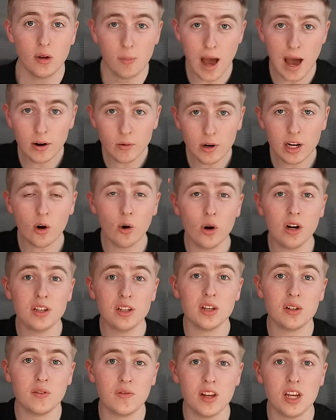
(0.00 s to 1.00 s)
The man recording
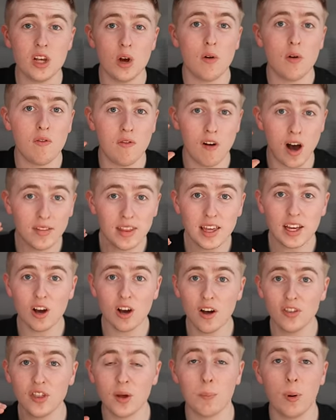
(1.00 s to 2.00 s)
this video finally
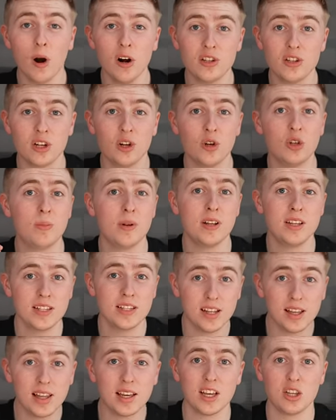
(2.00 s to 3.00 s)
caught the person who's been
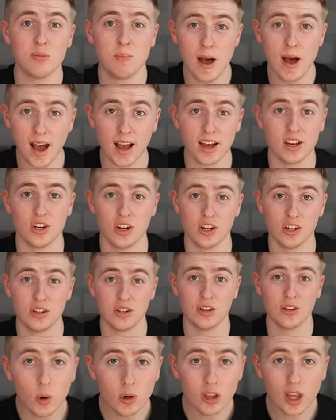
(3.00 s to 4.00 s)
stealing his
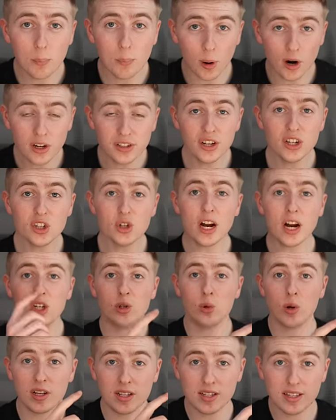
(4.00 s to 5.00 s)
packages, but when the person
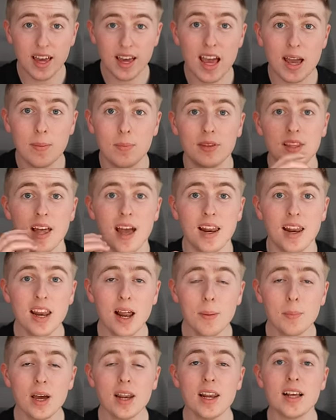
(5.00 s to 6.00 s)
tried to escape, they
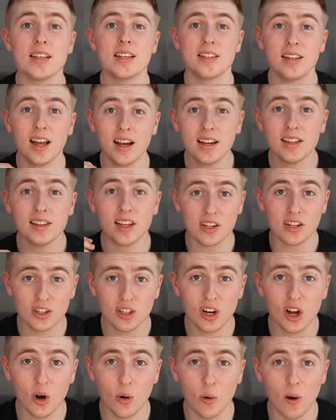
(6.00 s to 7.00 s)
ended up getting stuck in the
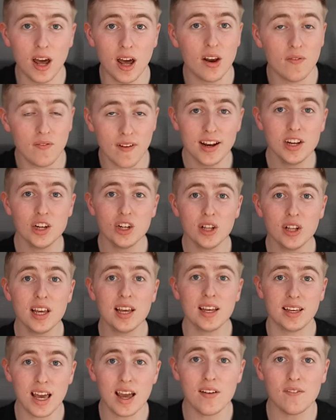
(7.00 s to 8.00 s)
snow and
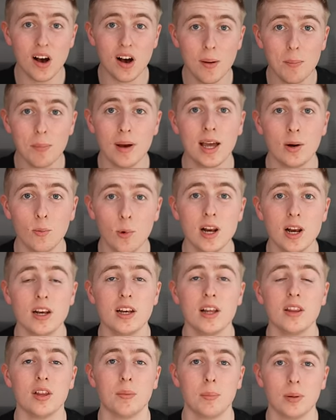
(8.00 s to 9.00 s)
eventually gave up and
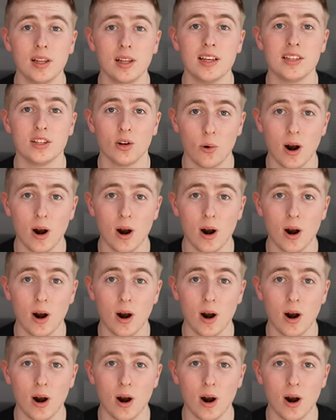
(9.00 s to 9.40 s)
waited till the police